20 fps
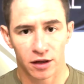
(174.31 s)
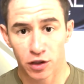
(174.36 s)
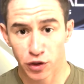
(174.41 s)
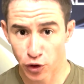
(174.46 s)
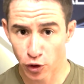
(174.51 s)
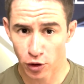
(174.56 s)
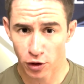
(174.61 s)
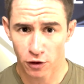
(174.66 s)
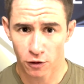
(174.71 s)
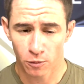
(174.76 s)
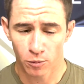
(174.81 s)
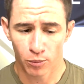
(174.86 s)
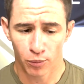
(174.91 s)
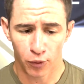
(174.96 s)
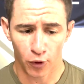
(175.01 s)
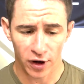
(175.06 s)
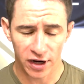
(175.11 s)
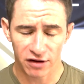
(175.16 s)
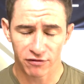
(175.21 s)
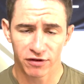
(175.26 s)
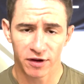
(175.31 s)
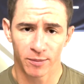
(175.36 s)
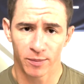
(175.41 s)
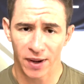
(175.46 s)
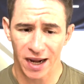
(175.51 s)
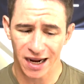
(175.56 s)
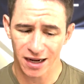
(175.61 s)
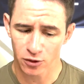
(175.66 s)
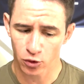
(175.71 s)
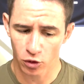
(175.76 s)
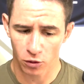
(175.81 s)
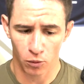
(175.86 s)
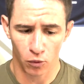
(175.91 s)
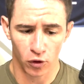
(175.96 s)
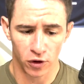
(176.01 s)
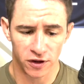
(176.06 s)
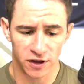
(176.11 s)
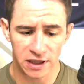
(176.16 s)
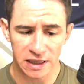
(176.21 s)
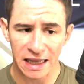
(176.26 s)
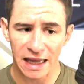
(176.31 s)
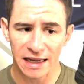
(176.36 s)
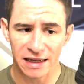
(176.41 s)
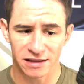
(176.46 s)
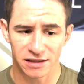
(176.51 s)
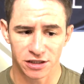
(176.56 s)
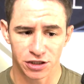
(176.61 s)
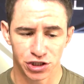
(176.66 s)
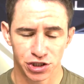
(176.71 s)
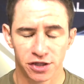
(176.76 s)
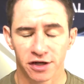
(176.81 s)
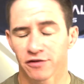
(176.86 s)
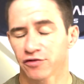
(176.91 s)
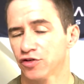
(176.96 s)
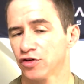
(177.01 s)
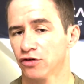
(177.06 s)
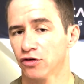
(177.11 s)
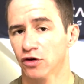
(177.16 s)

your point of impact will more than likely shift.